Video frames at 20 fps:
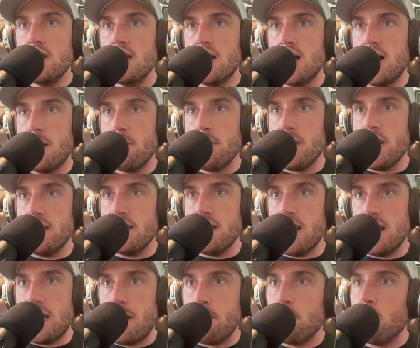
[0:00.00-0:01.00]
And
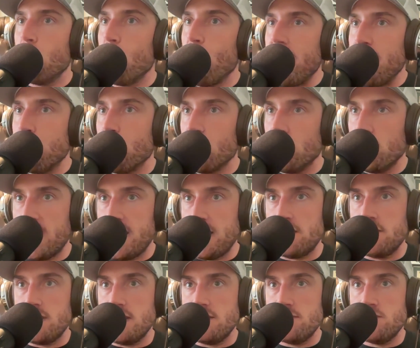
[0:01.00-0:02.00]
I'm way more
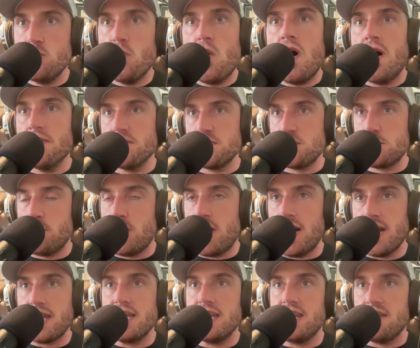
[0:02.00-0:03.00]
likely to on the
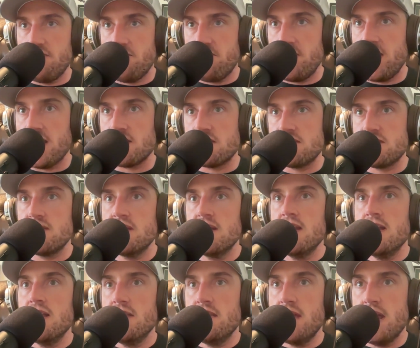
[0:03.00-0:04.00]
spot get it fixed
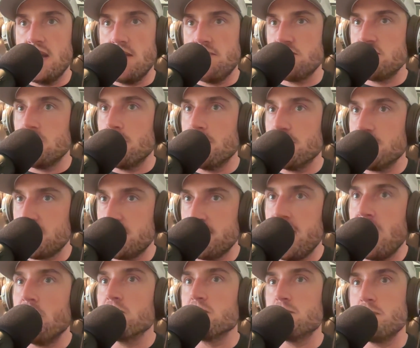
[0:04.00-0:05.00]
than if someone just
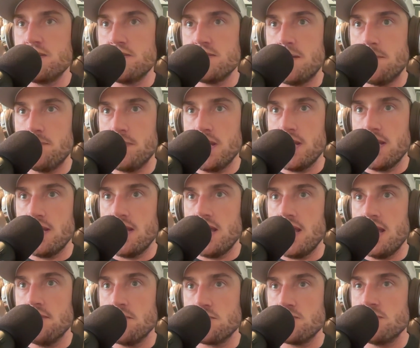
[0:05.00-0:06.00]
tells me something
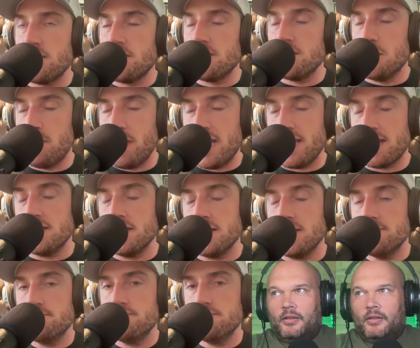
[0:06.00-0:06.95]
and there's nothing to back it up.